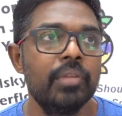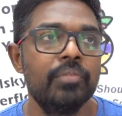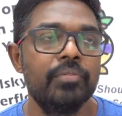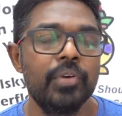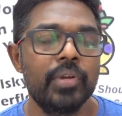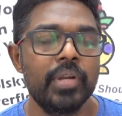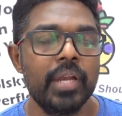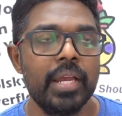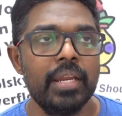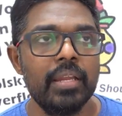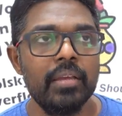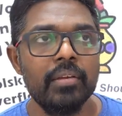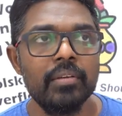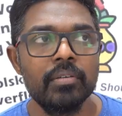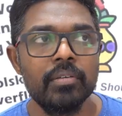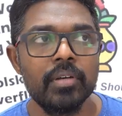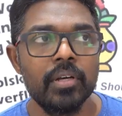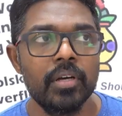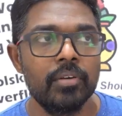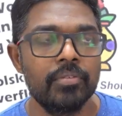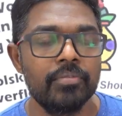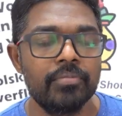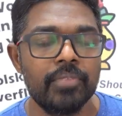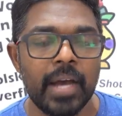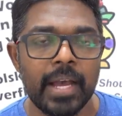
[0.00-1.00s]
if you're writing
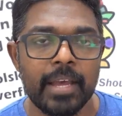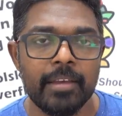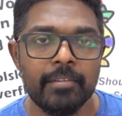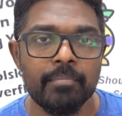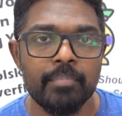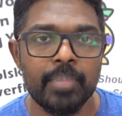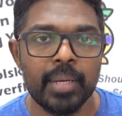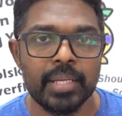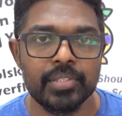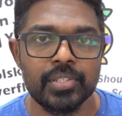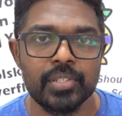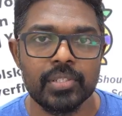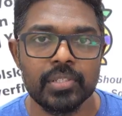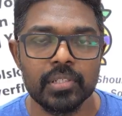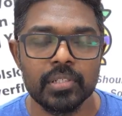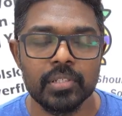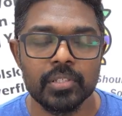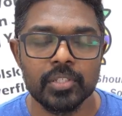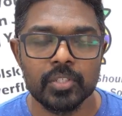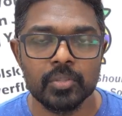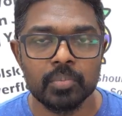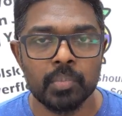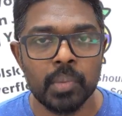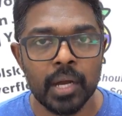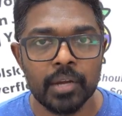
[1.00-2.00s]
uh, five best uh,
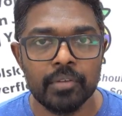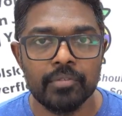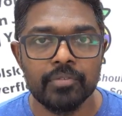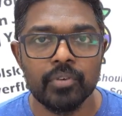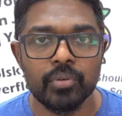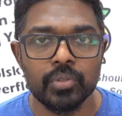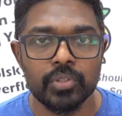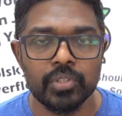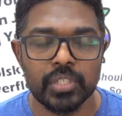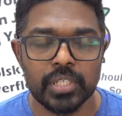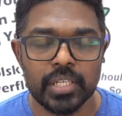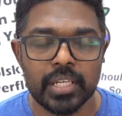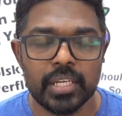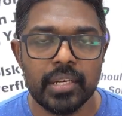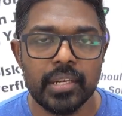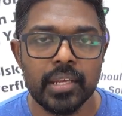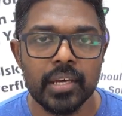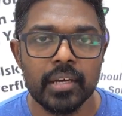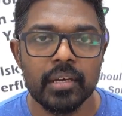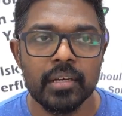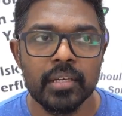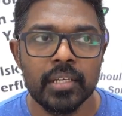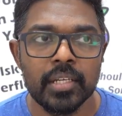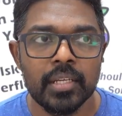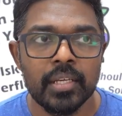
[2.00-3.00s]
smartphones in
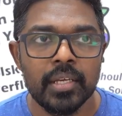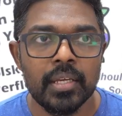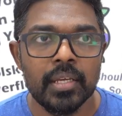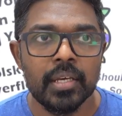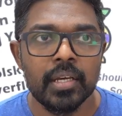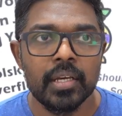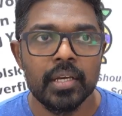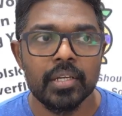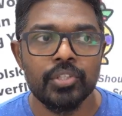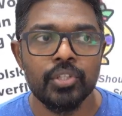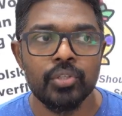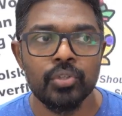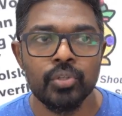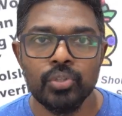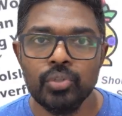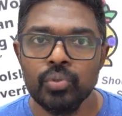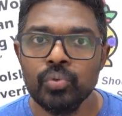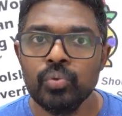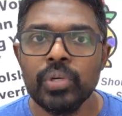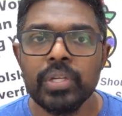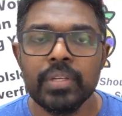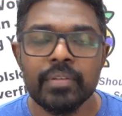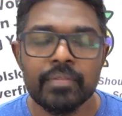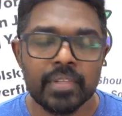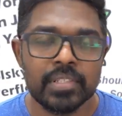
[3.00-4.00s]
India, you know, you
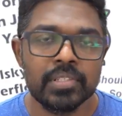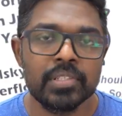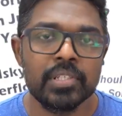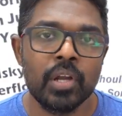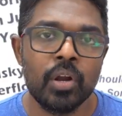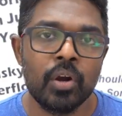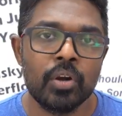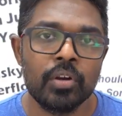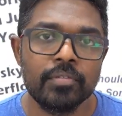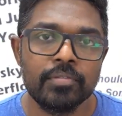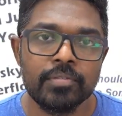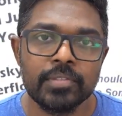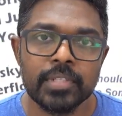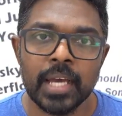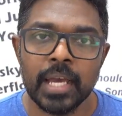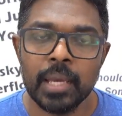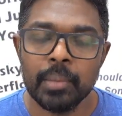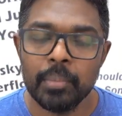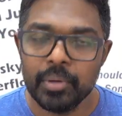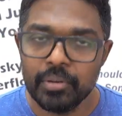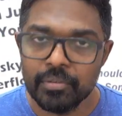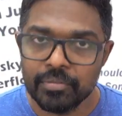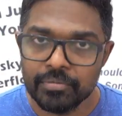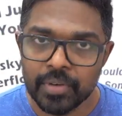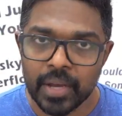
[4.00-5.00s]
invest a lot of
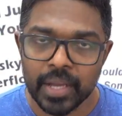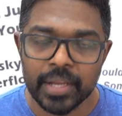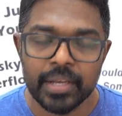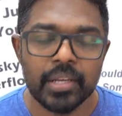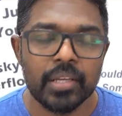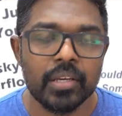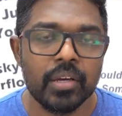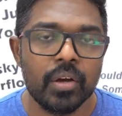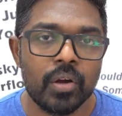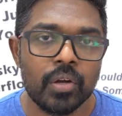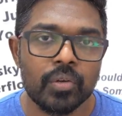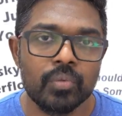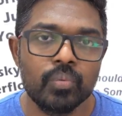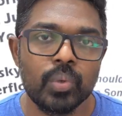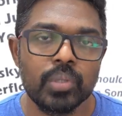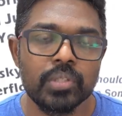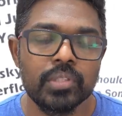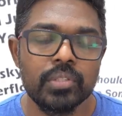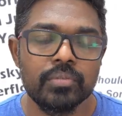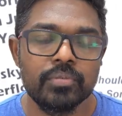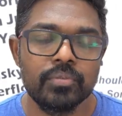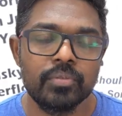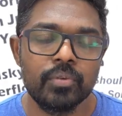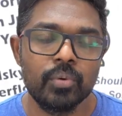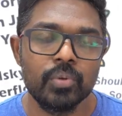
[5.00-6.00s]
time in finding out what
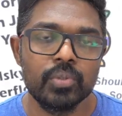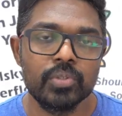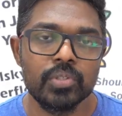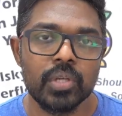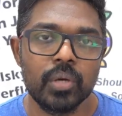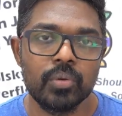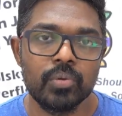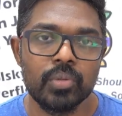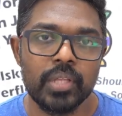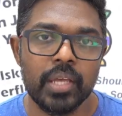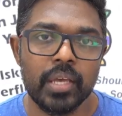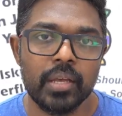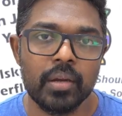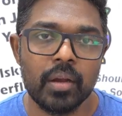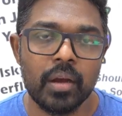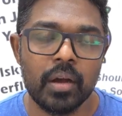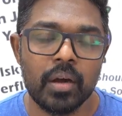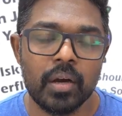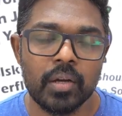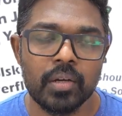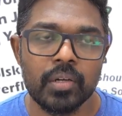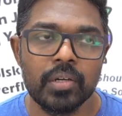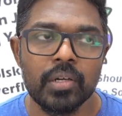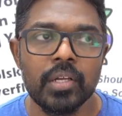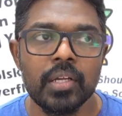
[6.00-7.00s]
the phones out there
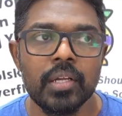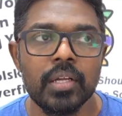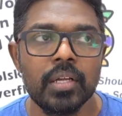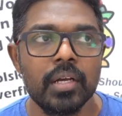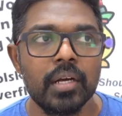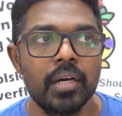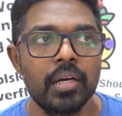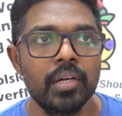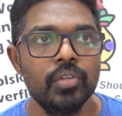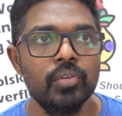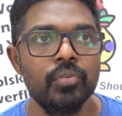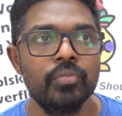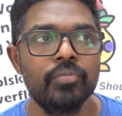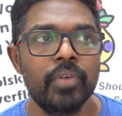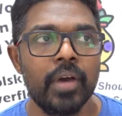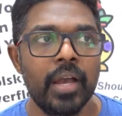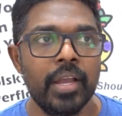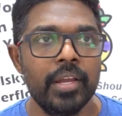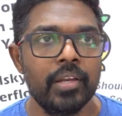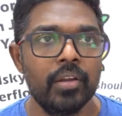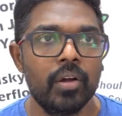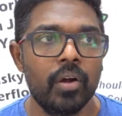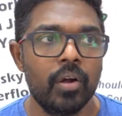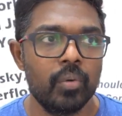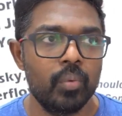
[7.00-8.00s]
are. Uh, you
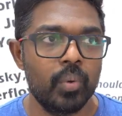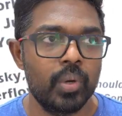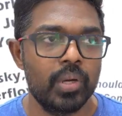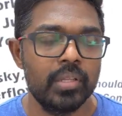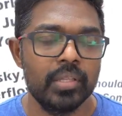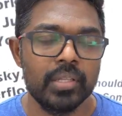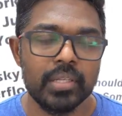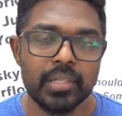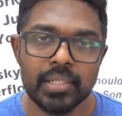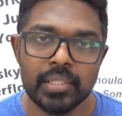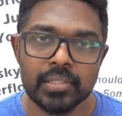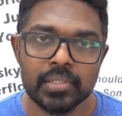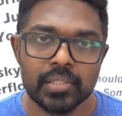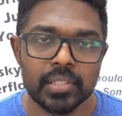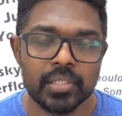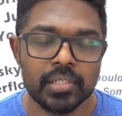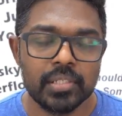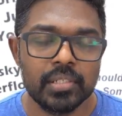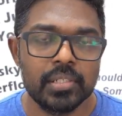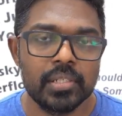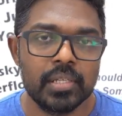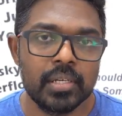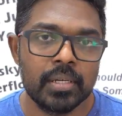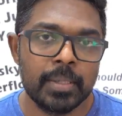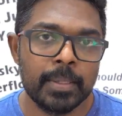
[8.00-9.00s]
find out what are the
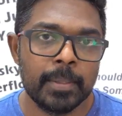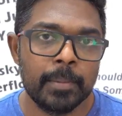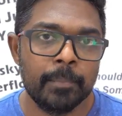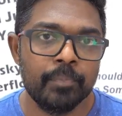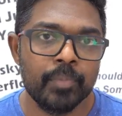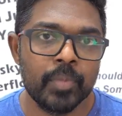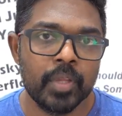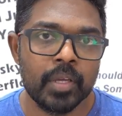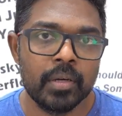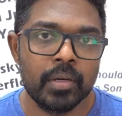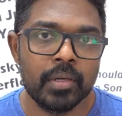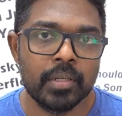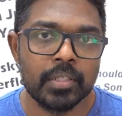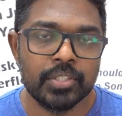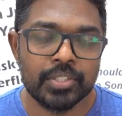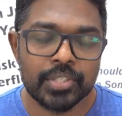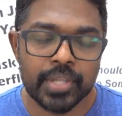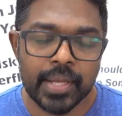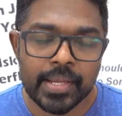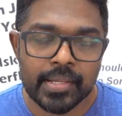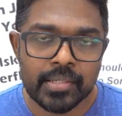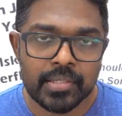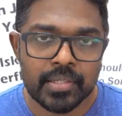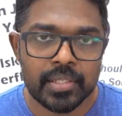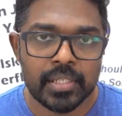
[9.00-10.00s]
recent um, uh,
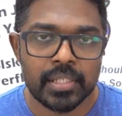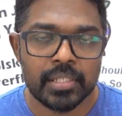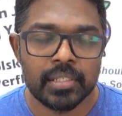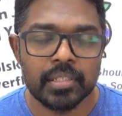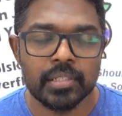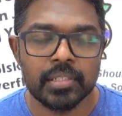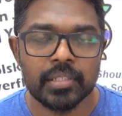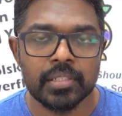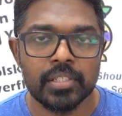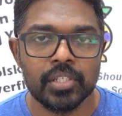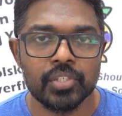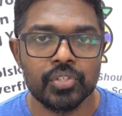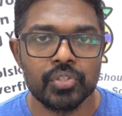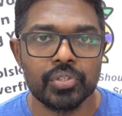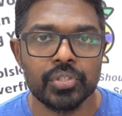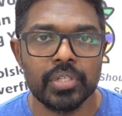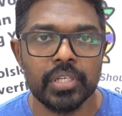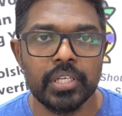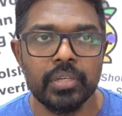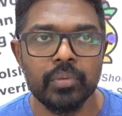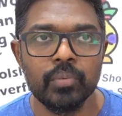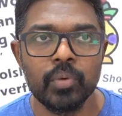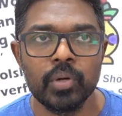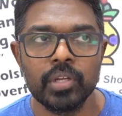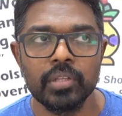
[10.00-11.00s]
trends in the
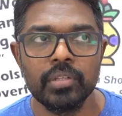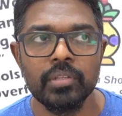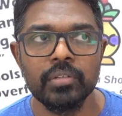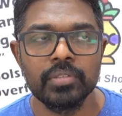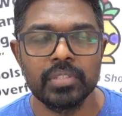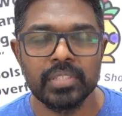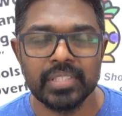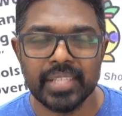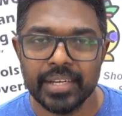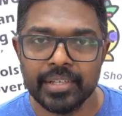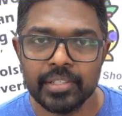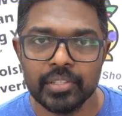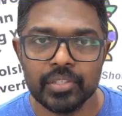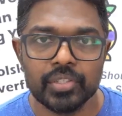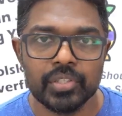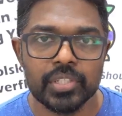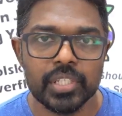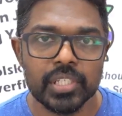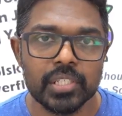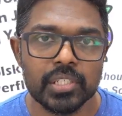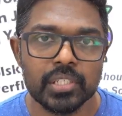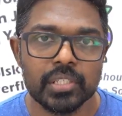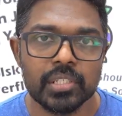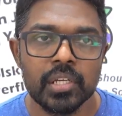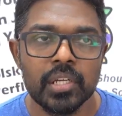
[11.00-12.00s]
industry, what are the
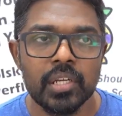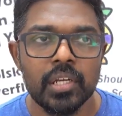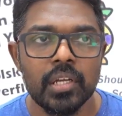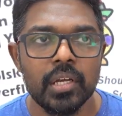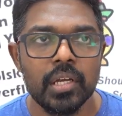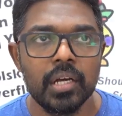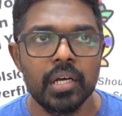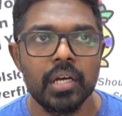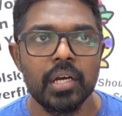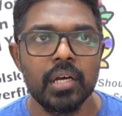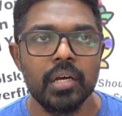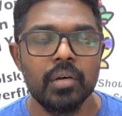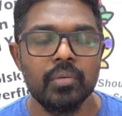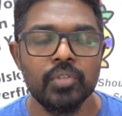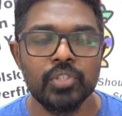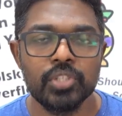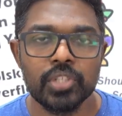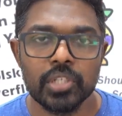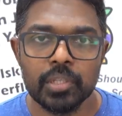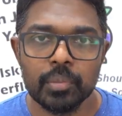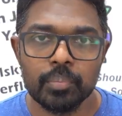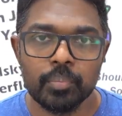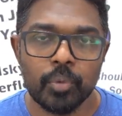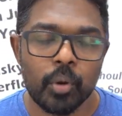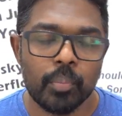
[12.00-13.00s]
statistics, uh, which
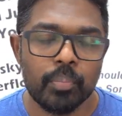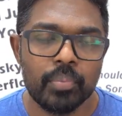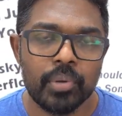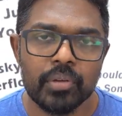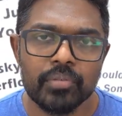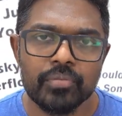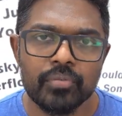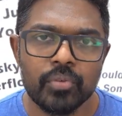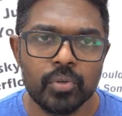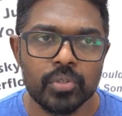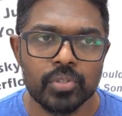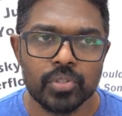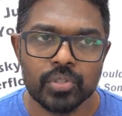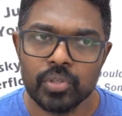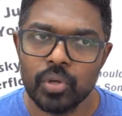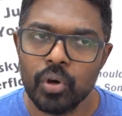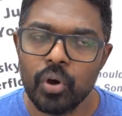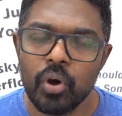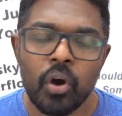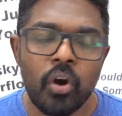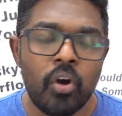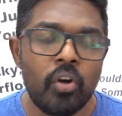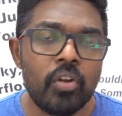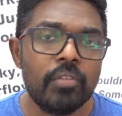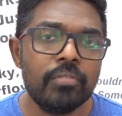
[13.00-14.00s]
are the popular phones. So
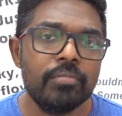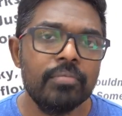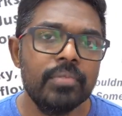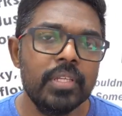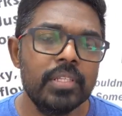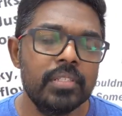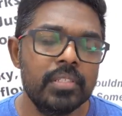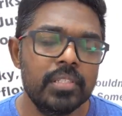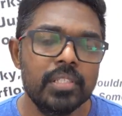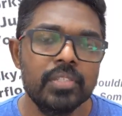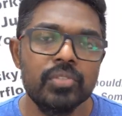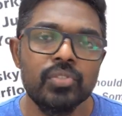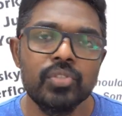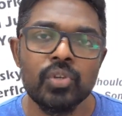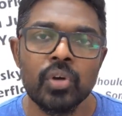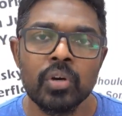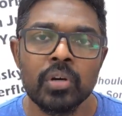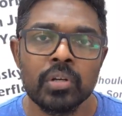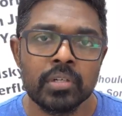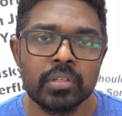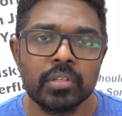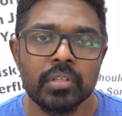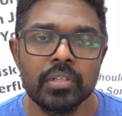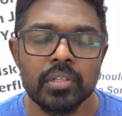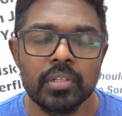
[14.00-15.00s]
all of this is
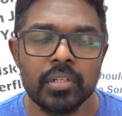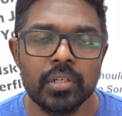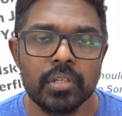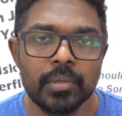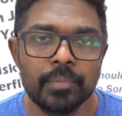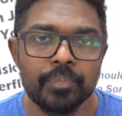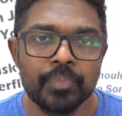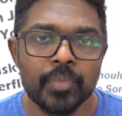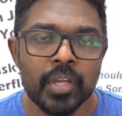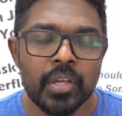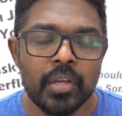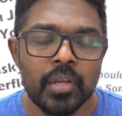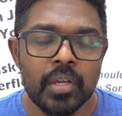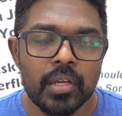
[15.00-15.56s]
your uh,